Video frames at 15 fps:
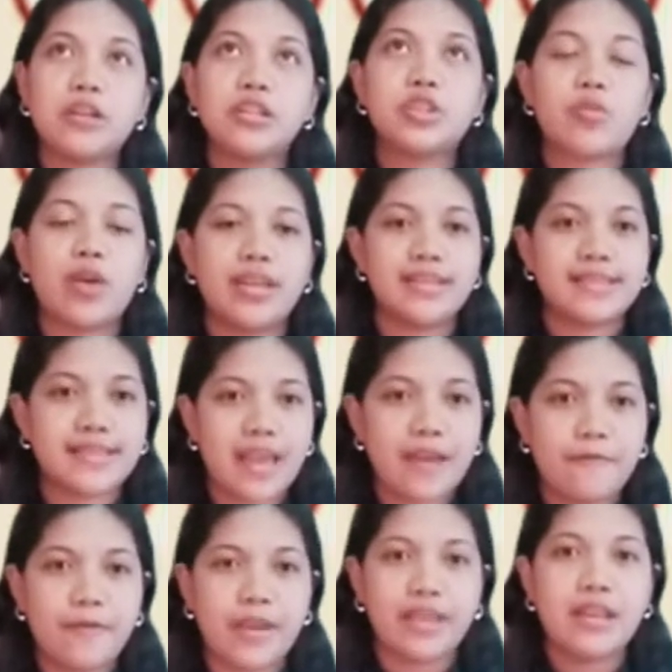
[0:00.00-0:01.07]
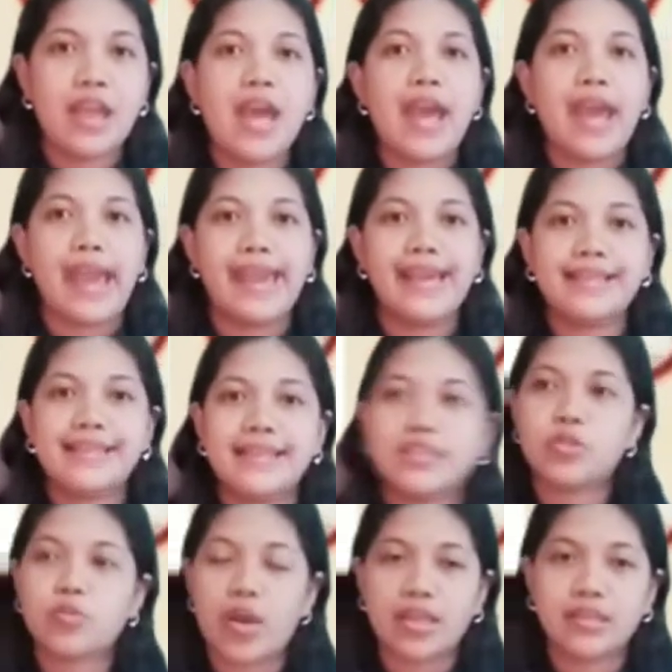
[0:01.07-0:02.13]
27,
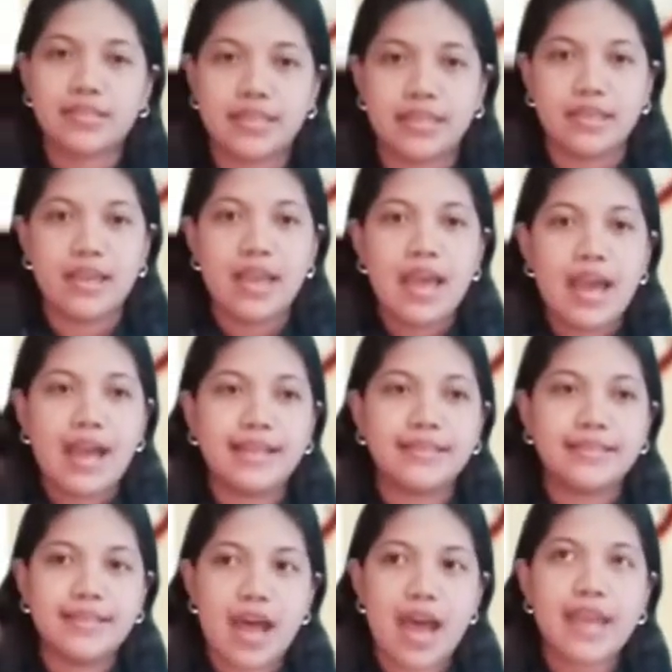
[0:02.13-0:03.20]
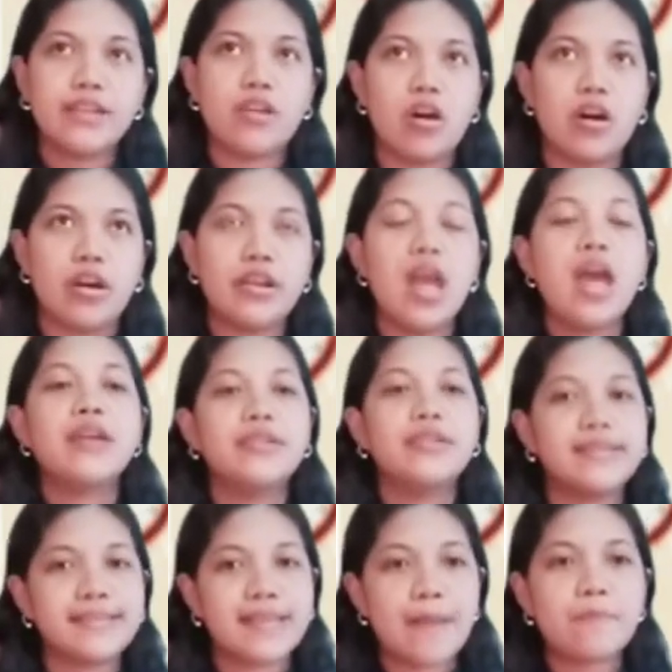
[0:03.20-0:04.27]
1820, and died on
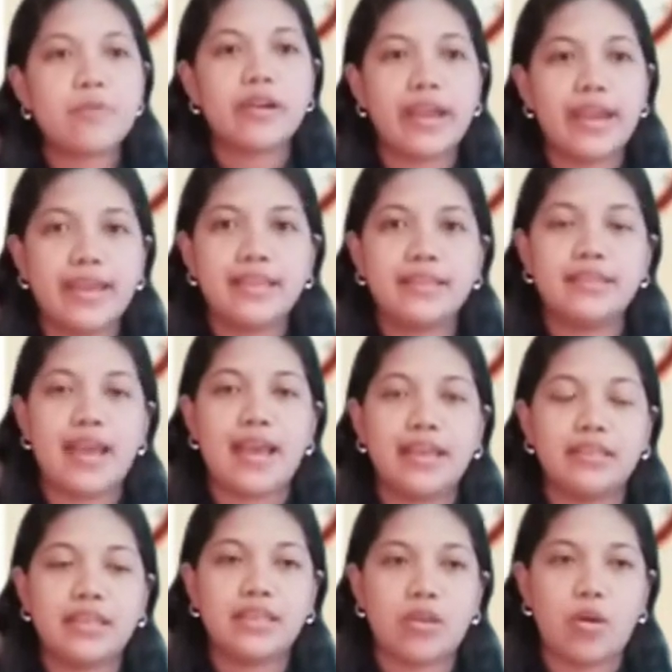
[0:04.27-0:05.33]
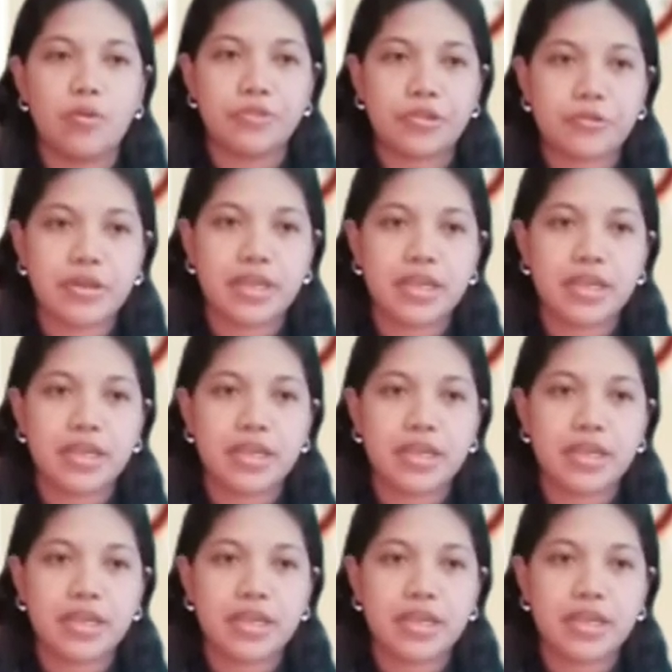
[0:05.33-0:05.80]
December 8, 1903.